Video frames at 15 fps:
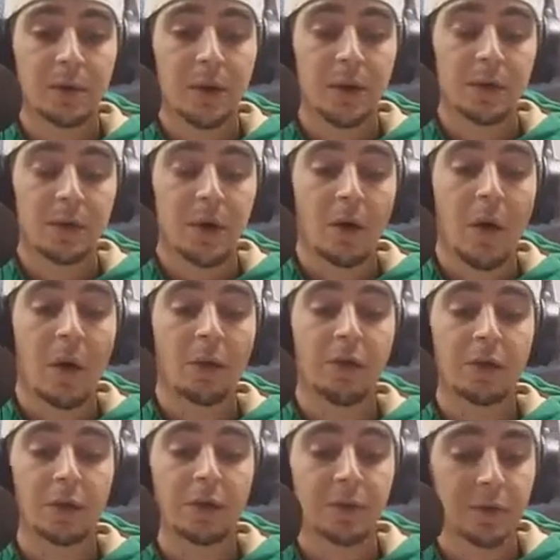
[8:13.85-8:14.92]

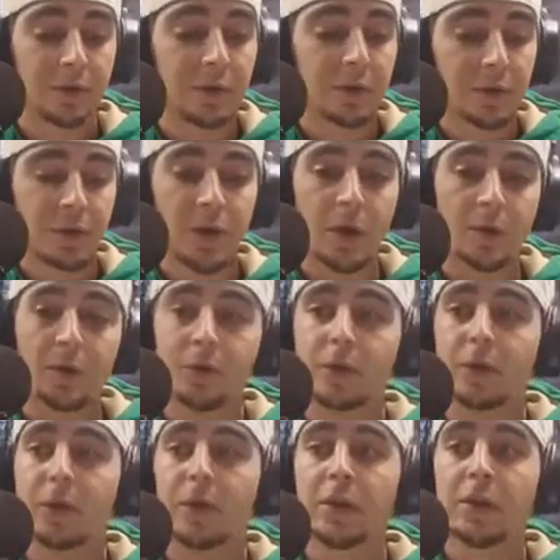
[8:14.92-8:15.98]

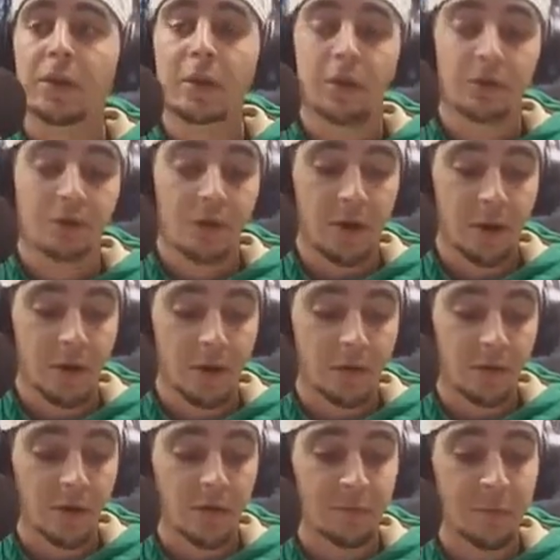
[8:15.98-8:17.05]
their list
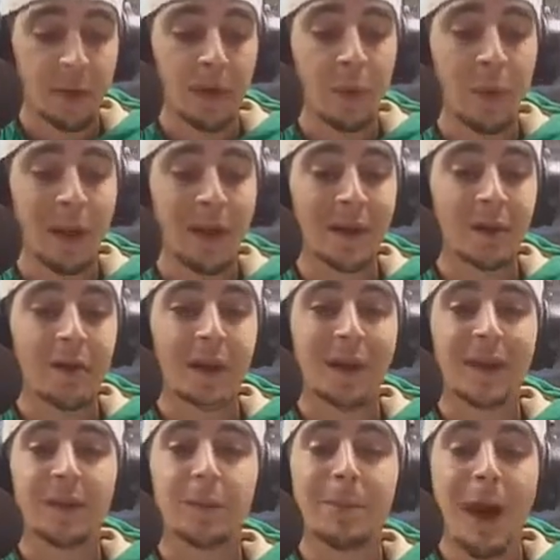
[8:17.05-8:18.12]
of big wins
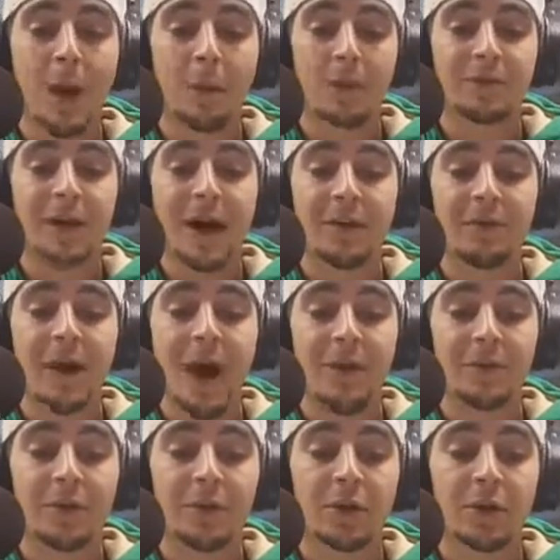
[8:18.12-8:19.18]
against Power 5
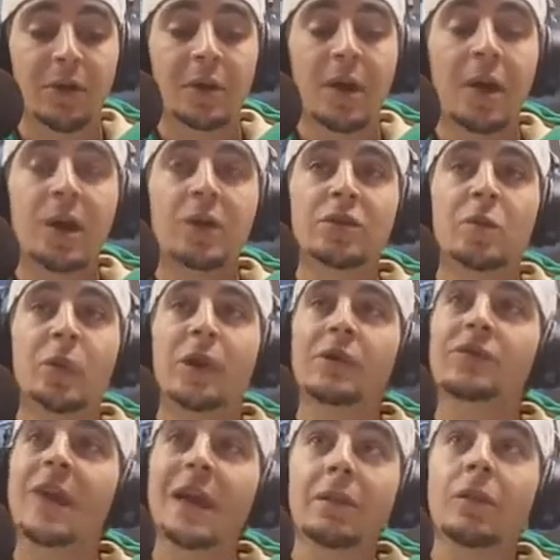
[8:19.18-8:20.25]
conferences, to where
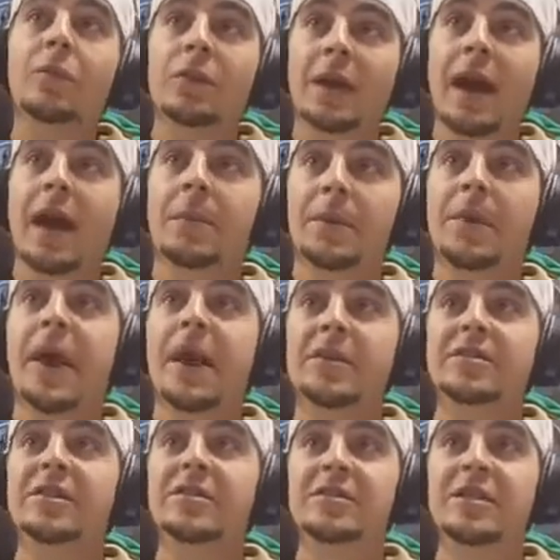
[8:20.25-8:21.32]
if they lose a game in the
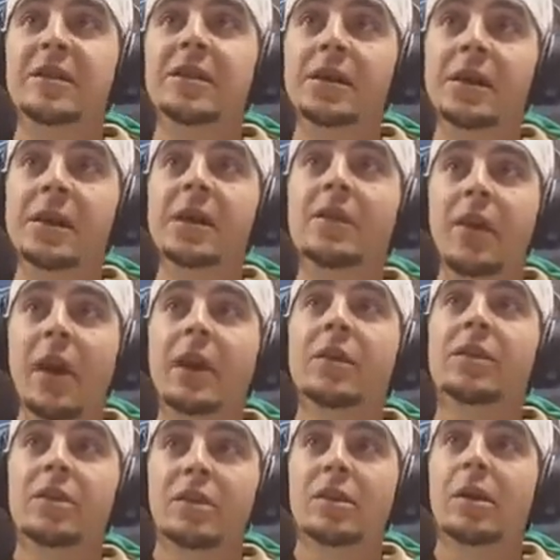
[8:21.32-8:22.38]
ACC, they
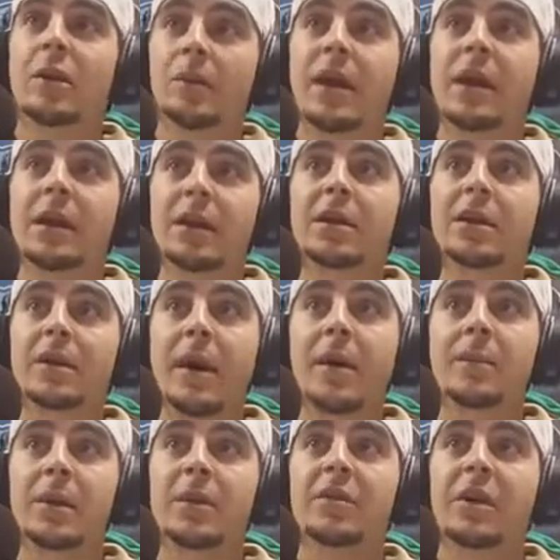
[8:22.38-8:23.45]
can still make it into
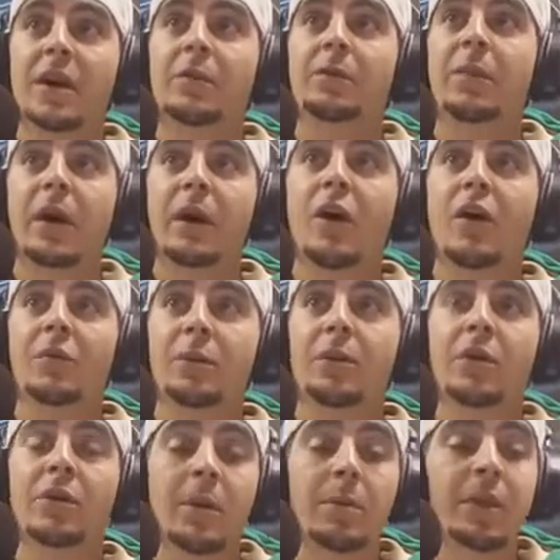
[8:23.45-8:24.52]
that BCS playoff,
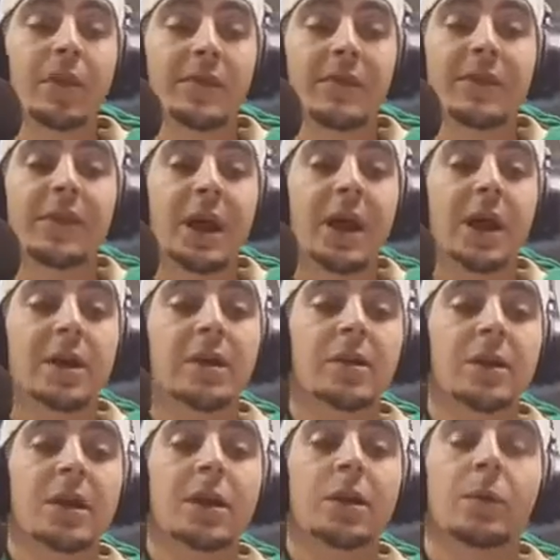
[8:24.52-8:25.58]
because I believe at the end of the
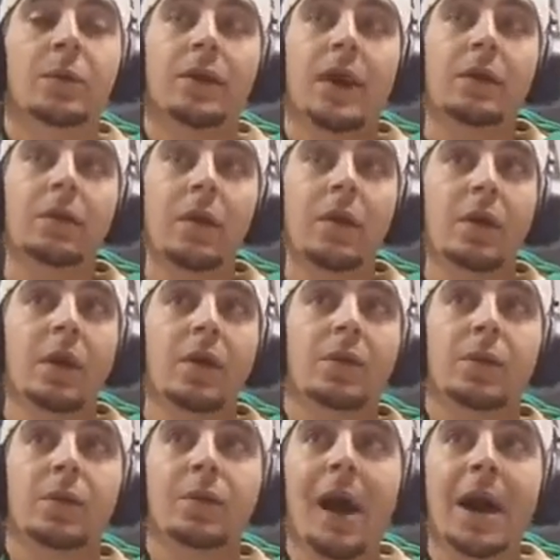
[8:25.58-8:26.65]
year, when they look at
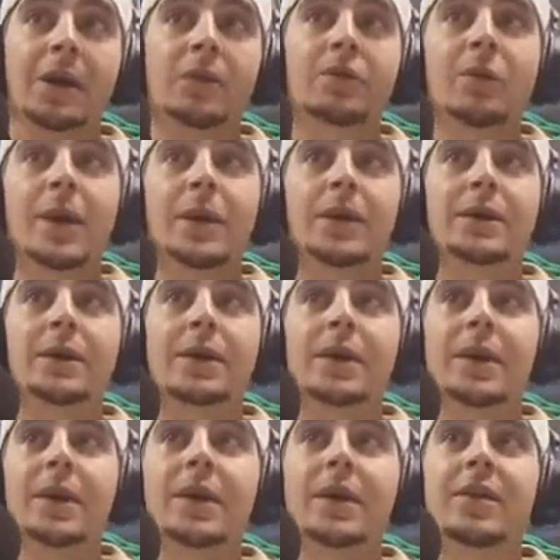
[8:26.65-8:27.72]
their body of work,
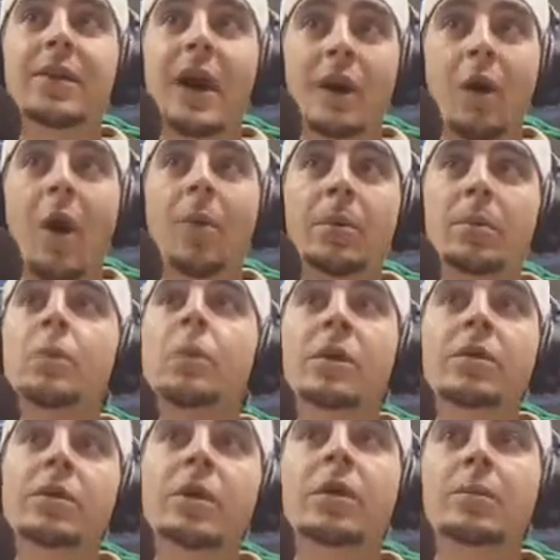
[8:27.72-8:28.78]
that Auburn
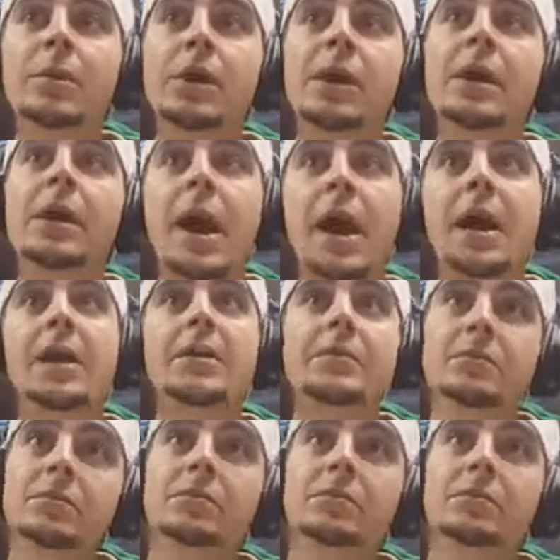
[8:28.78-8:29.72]
win is going to be a